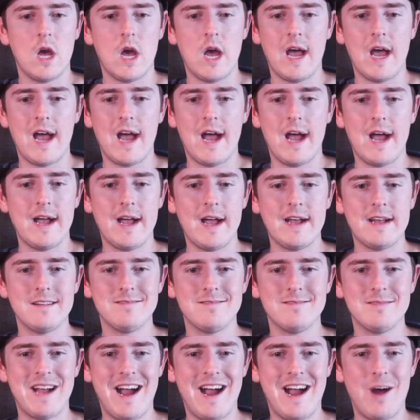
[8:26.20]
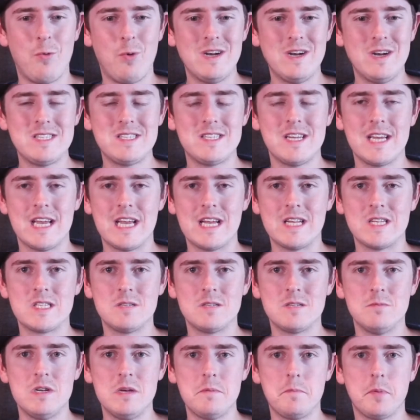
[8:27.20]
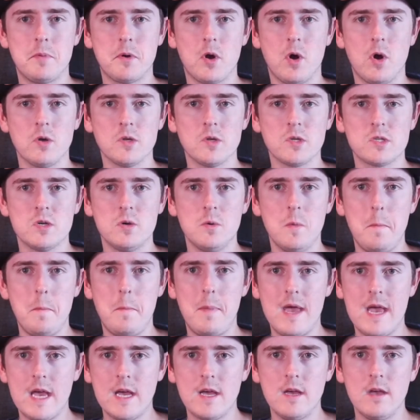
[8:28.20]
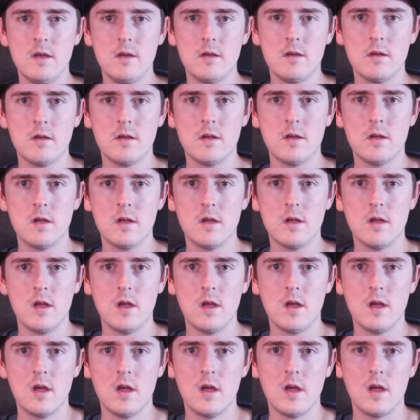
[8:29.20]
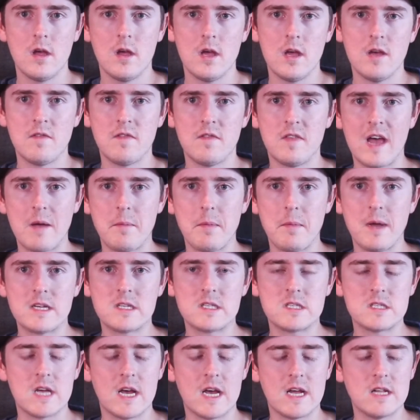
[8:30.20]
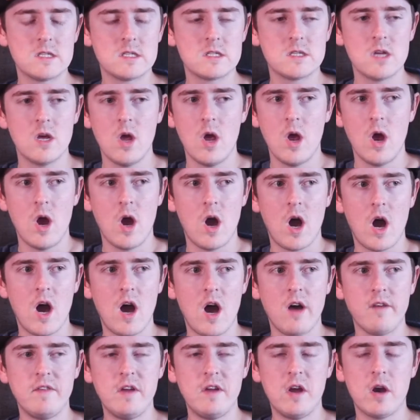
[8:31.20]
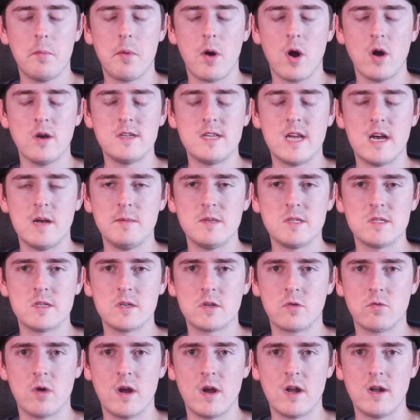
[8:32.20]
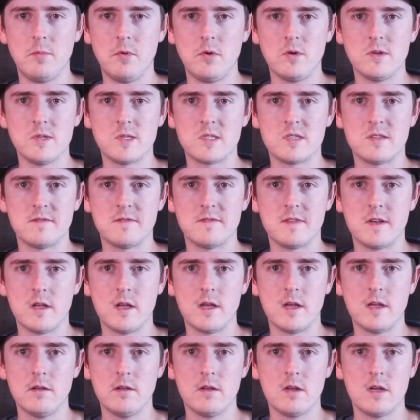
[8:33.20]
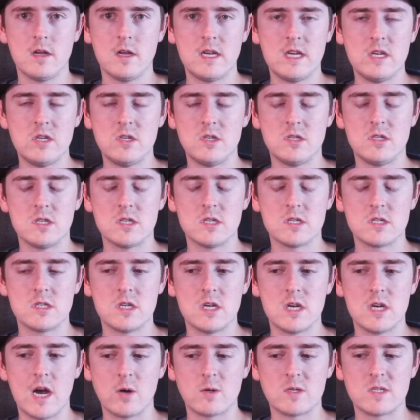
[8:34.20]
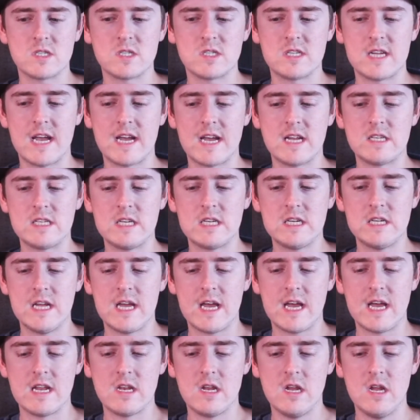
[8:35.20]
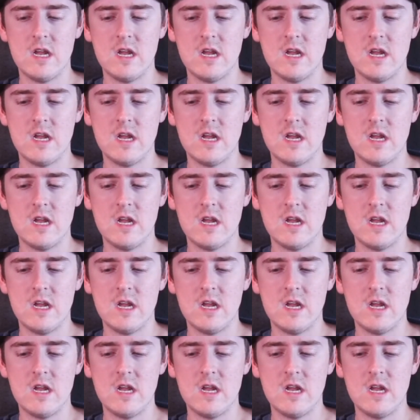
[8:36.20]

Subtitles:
I want to say intimate, but also big, if that makes sense. Javier Bardem is incredible as the villain. He's just outstanding, and